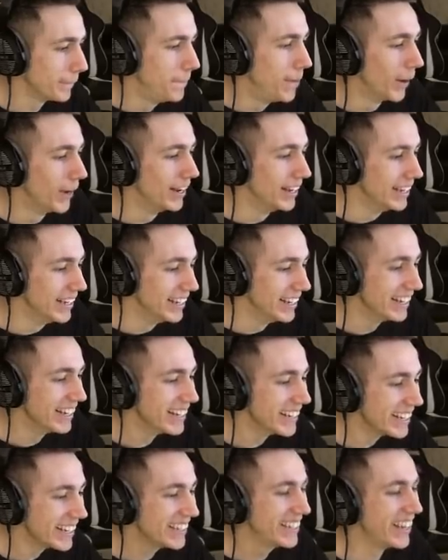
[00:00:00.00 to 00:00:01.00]
that explains a
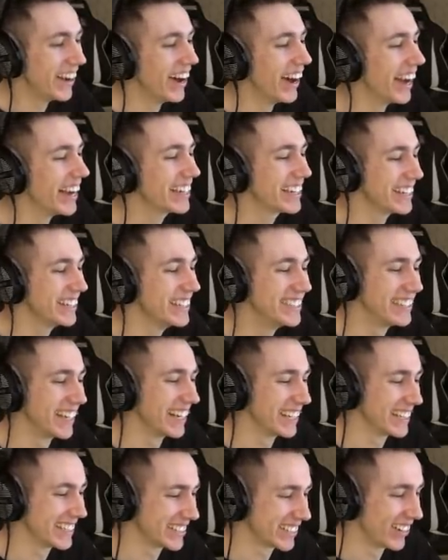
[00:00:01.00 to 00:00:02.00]
lot about. yeah, I couldn't
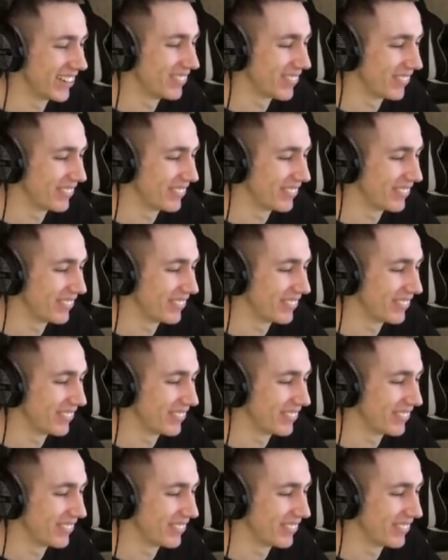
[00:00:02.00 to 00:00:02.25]
take a shot